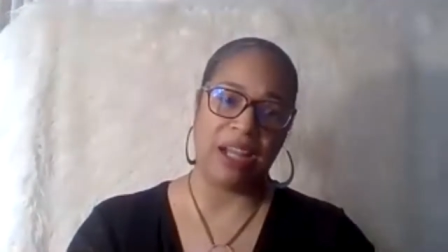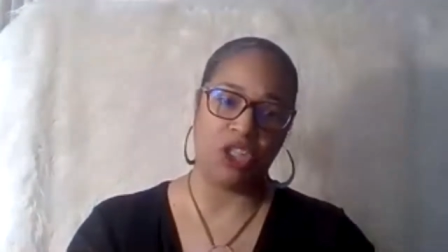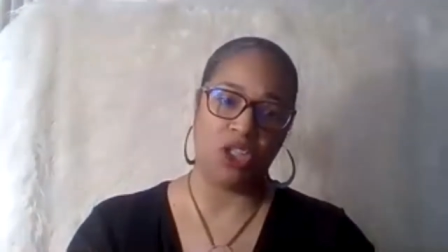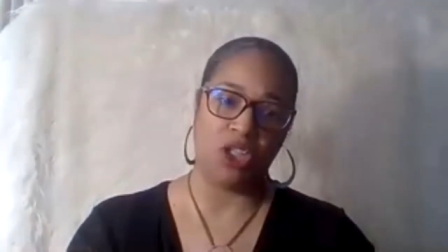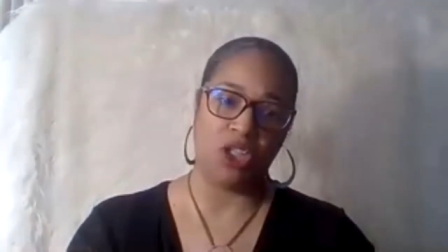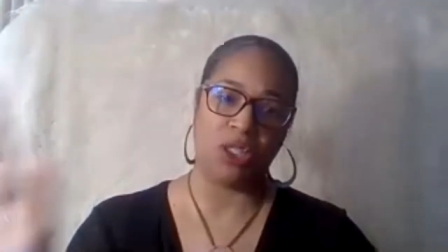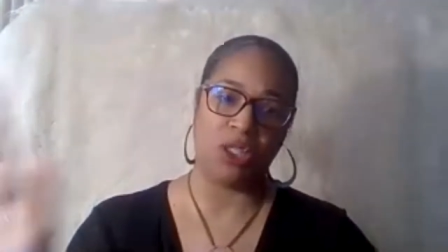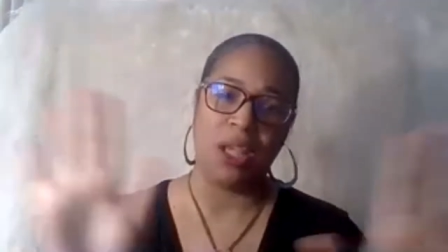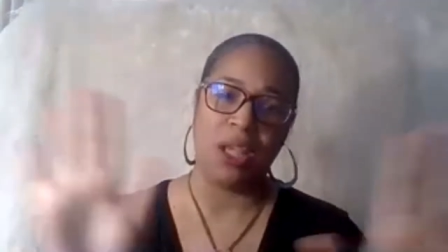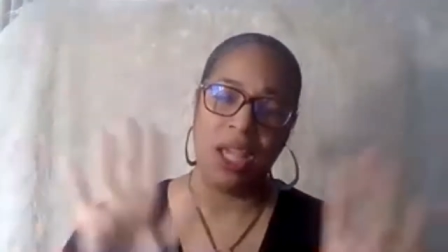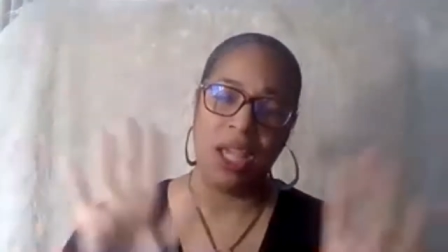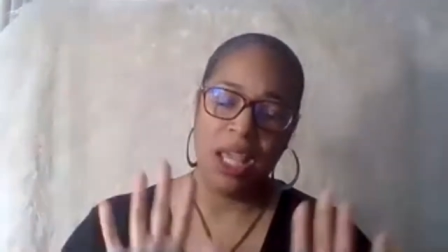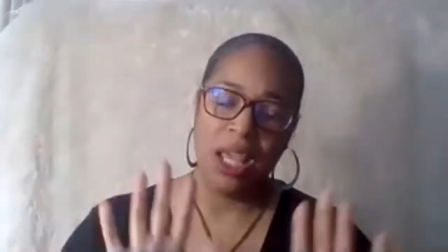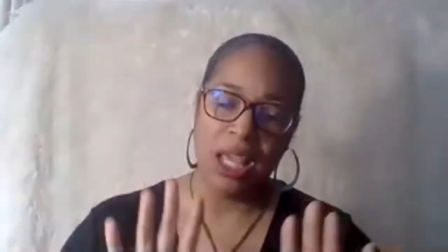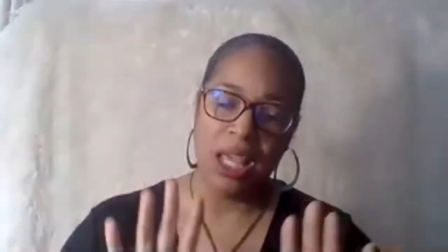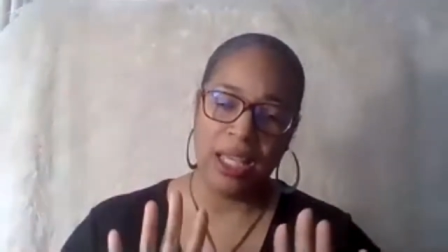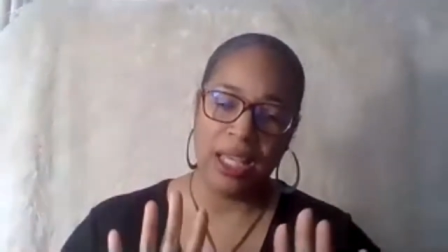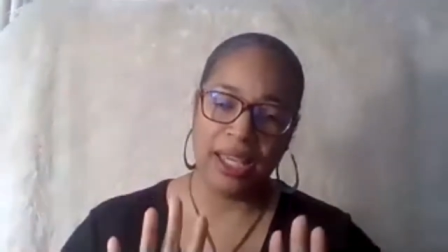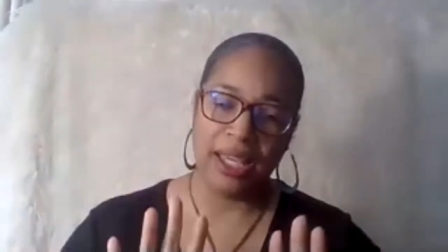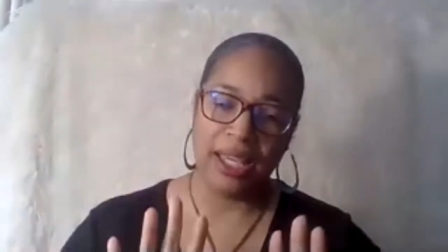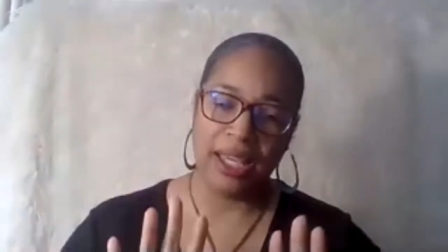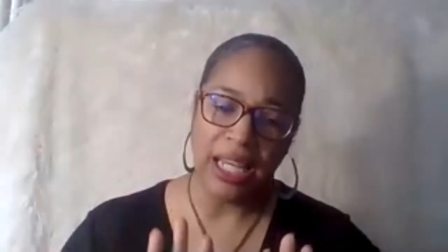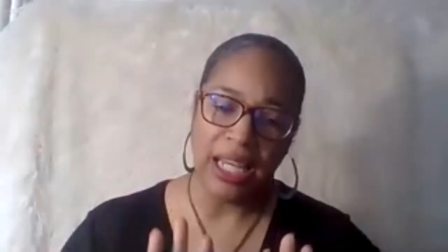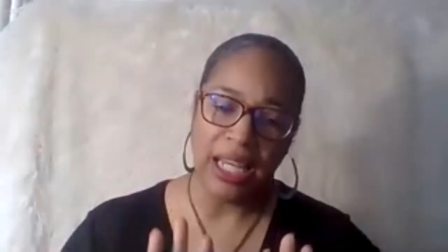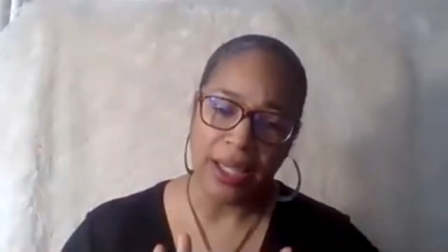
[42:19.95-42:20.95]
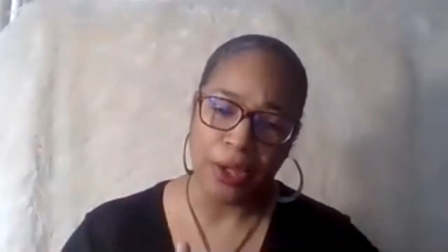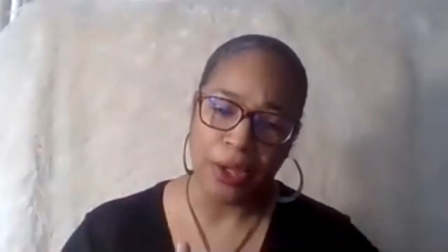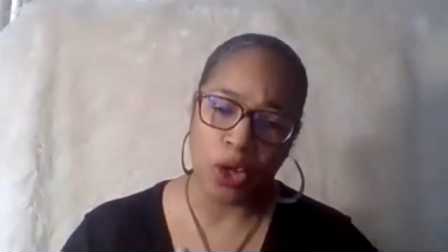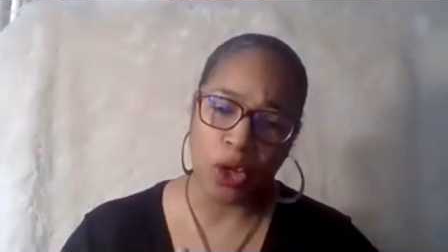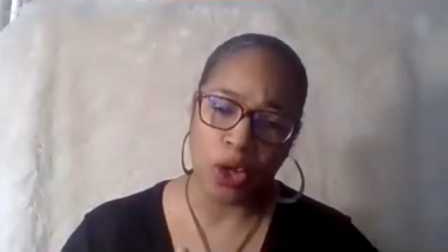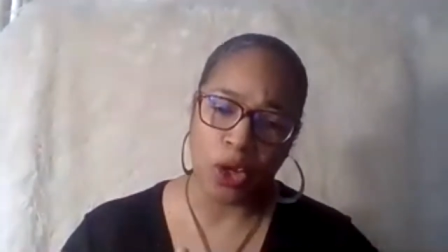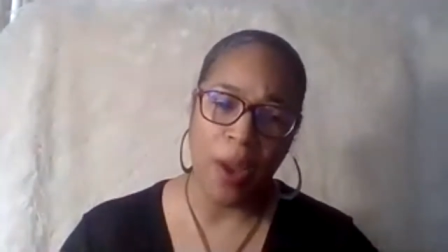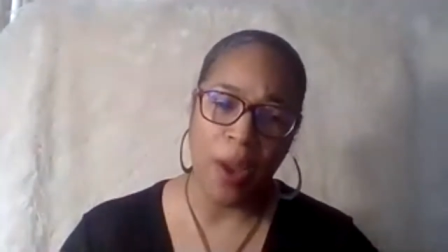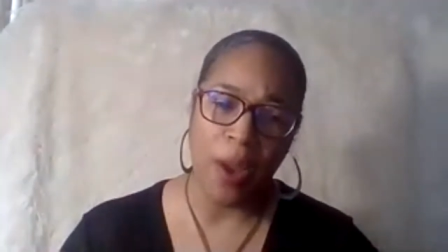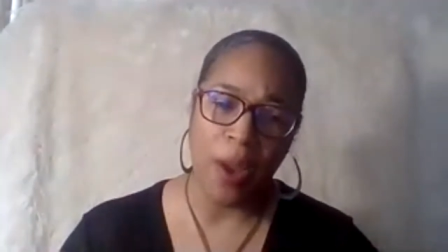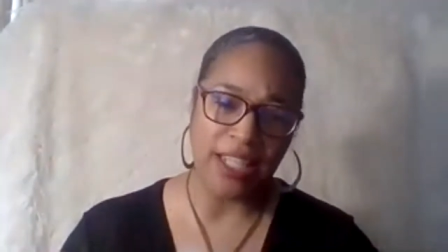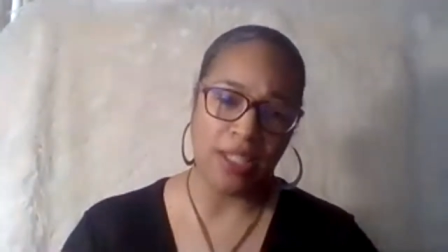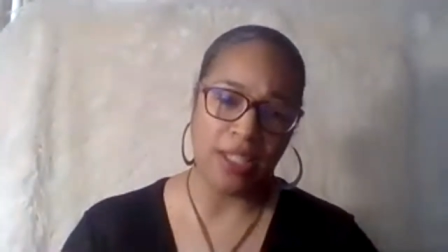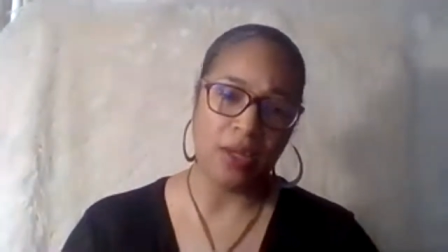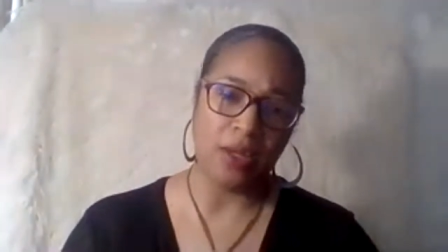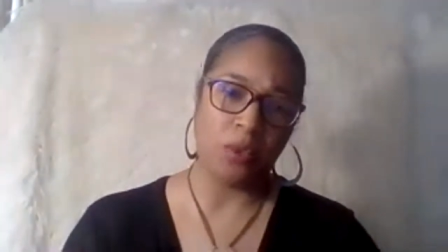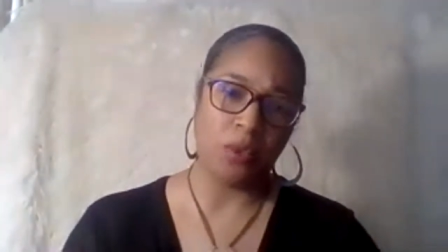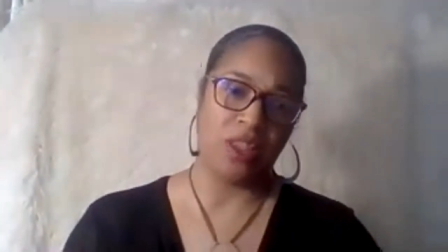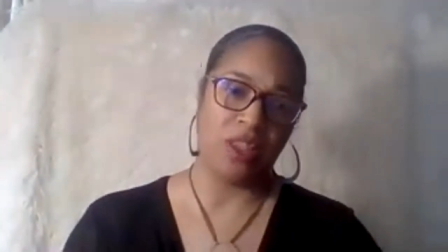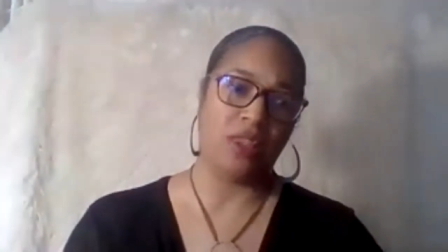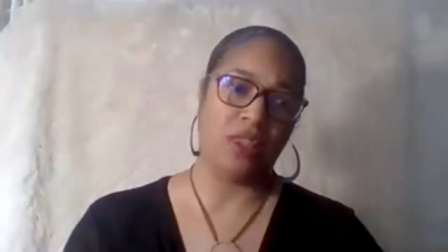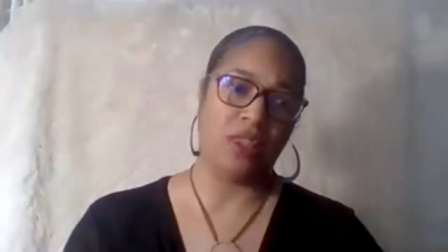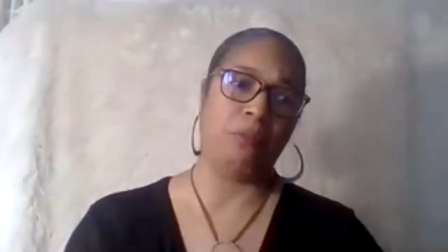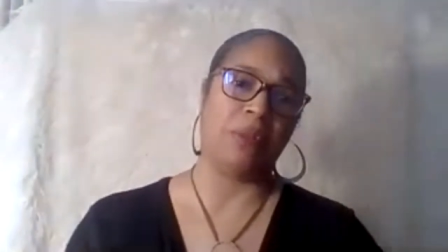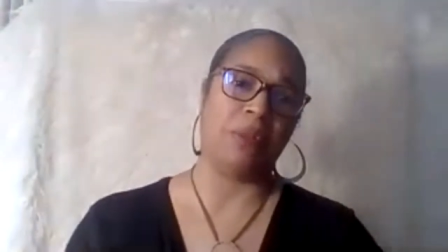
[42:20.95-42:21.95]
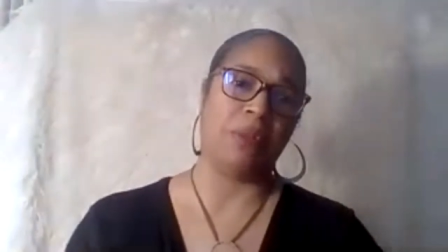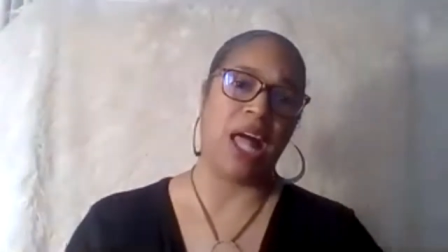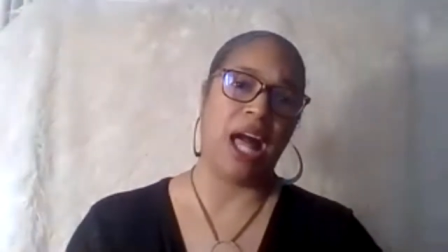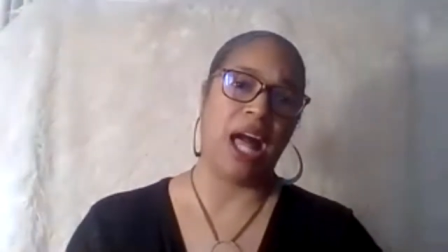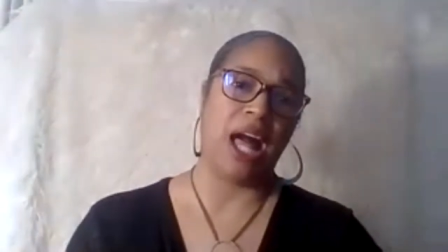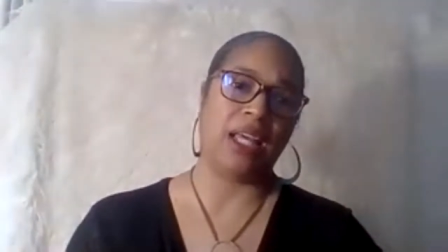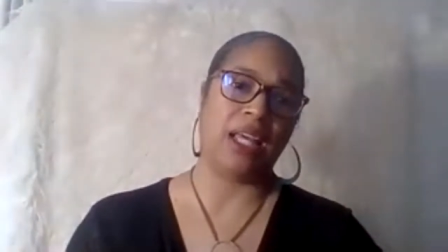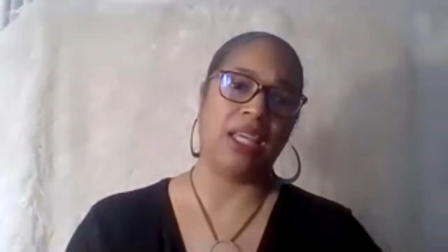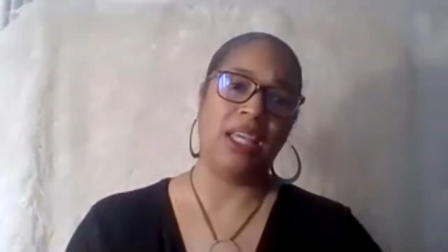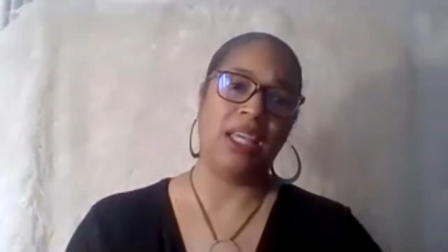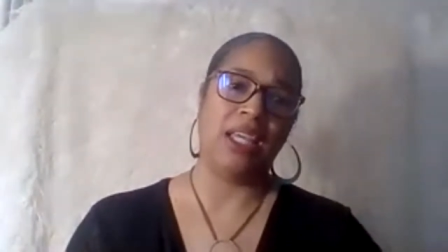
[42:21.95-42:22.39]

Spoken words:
just getting acquainted with the block,